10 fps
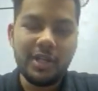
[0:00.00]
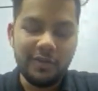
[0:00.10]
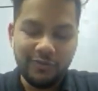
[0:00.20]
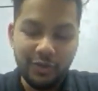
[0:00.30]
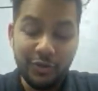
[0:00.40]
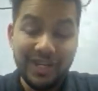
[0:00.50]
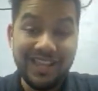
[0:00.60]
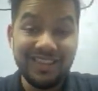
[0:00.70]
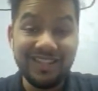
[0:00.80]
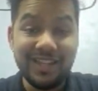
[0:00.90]
And if you look
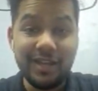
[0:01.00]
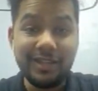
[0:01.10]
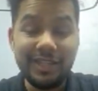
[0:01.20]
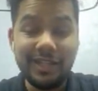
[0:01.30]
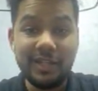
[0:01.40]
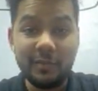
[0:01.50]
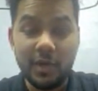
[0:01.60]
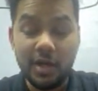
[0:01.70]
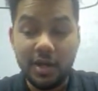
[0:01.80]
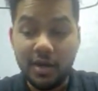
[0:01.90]
at the
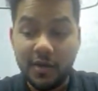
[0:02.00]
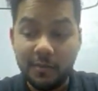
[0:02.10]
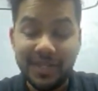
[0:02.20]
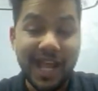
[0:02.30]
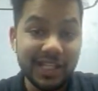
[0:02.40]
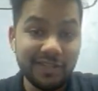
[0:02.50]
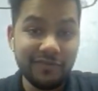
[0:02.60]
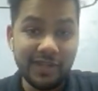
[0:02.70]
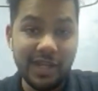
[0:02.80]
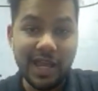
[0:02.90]
Ethereum gas
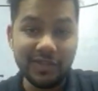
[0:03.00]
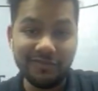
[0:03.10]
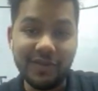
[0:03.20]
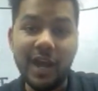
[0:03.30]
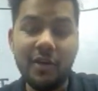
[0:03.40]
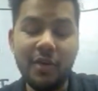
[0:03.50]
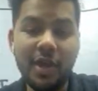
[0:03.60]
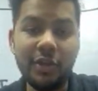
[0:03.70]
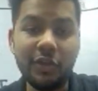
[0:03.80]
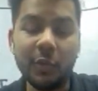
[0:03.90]
fee as of now,
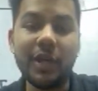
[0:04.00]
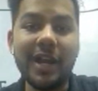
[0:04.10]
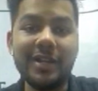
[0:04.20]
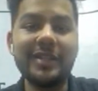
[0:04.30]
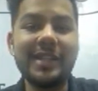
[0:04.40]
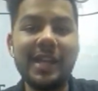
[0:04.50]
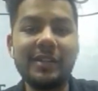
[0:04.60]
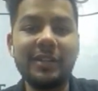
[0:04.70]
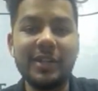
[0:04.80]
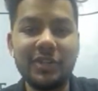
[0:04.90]
you would understand
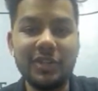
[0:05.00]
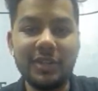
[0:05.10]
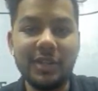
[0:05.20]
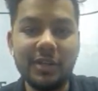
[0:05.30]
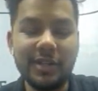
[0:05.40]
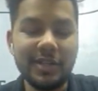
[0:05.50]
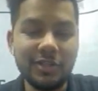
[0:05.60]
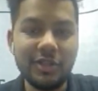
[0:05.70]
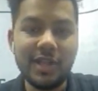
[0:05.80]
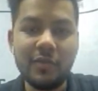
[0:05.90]
the
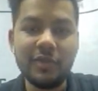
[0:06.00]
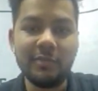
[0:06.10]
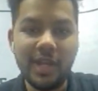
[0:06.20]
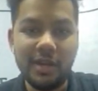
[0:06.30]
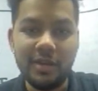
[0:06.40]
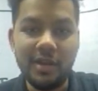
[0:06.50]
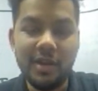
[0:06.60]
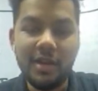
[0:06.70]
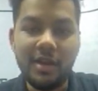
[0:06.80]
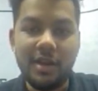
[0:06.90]
decision that was made.
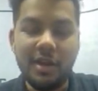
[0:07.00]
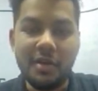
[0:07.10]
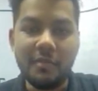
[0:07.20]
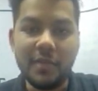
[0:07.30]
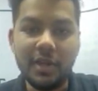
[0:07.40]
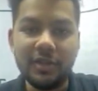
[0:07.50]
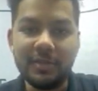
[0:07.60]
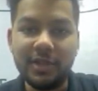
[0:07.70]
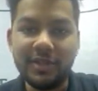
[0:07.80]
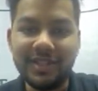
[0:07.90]

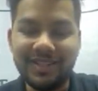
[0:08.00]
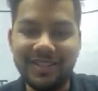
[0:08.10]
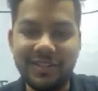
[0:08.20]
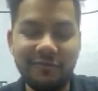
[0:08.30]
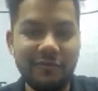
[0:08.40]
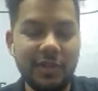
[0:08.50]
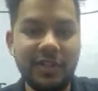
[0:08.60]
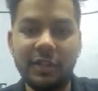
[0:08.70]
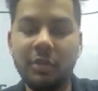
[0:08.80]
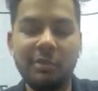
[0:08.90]
Because
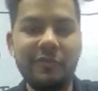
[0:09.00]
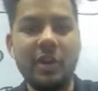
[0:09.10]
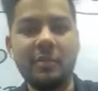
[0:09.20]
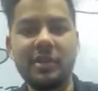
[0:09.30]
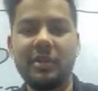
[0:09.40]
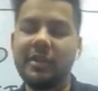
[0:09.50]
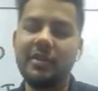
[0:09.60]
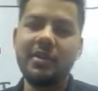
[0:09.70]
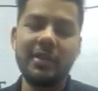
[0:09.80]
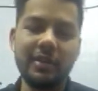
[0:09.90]
it's a global phenomenon.
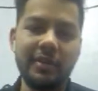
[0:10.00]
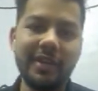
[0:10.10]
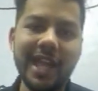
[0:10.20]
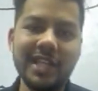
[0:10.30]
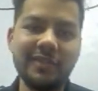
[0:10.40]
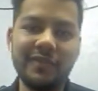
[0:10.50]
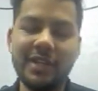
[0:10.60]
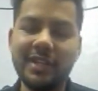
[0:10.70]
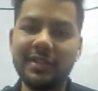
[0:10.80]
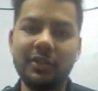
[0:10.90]
The gas
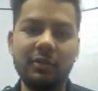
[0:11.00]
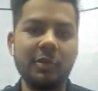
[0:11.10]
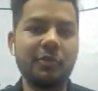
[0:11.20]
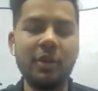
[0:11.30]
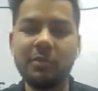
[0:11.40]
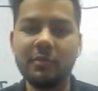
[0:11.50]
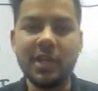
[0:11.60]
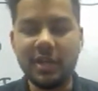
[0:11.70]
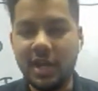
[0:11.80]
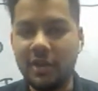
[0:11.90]
fee is a global problem
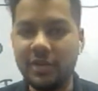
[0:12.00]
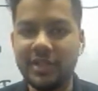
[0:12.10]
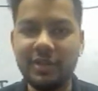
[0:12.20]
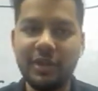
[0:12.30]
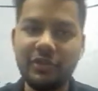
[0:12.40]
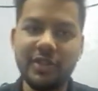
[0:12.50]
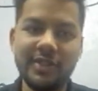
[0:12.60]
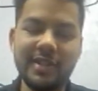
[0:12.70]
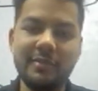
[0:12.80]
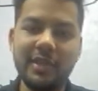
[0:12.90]
right now. It's not
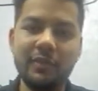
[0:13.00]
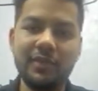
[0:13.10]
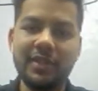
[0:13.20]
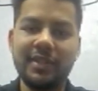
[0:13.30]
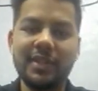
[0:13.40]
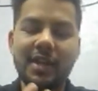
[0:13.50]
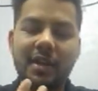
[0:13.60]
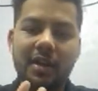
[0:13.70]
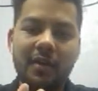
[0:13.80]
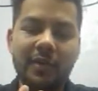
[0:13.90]
just something which
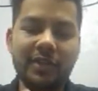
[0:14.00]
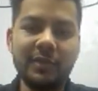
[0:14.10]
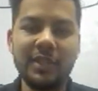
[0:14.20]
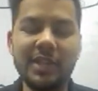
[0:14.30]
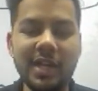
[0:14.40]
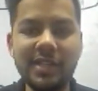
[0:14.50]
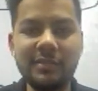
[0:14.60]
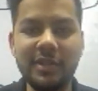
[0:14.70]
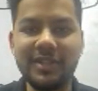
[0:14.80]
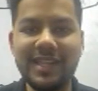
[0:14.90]
is with
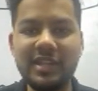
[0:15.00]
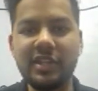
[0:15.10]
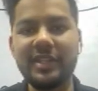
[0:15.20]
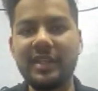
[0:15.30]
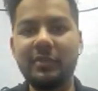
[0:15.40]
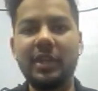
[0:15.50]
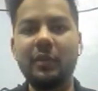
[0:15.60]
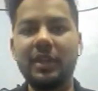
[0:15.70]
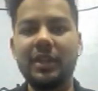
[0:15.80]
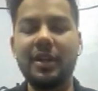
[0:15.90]
us, but it's actually
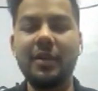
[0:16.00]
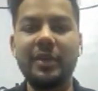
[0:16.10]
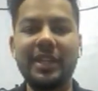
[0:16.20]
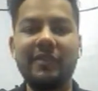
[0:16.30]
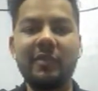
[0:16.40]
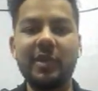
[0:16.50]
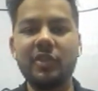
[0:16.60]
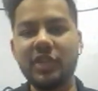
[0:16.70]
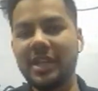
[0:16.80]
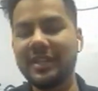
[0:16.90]
something with even
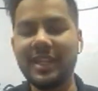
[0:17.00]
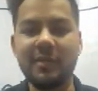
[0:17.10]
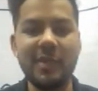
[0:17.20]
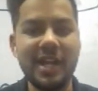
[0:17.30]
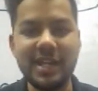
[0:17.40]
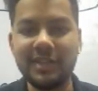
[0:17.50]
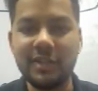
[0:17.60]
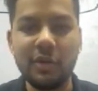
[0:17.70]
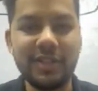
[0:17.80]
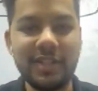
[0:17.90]
bigger giants like Binance
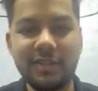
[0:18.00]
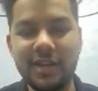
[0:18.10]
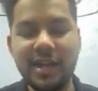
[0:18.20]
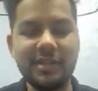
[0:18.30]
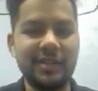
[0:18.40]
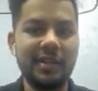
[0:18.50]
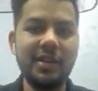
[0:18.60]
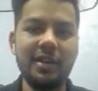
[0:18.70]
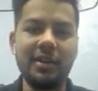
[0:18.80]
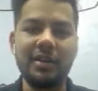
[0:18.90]
and all these other guys.
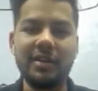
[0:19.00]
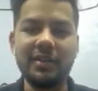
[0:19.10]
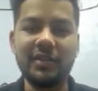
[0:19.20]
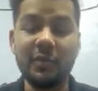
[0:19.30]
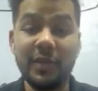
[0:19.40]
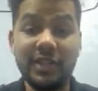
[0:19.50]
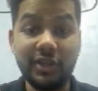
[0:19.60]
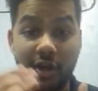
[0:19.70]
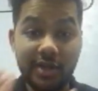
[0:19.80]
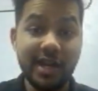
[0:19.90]
So we
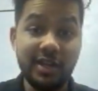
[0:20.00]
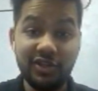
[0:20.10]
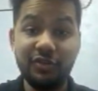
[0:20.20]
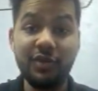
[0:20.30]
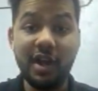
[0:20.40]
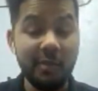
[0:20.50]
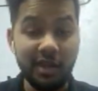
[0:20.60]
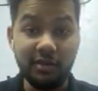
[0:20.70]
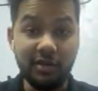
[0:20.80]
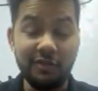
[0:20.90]
saw that issue
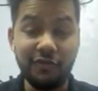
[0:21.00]
coming.